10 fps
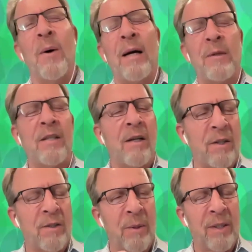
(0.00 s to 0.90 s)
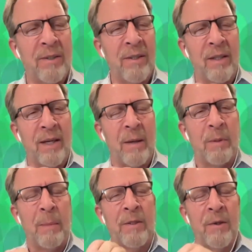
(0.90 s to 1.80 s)
I talked to Tony Seal a
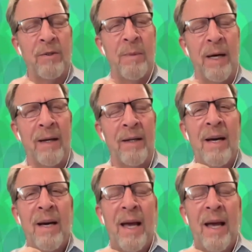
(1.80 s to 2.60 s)
couple episodes back,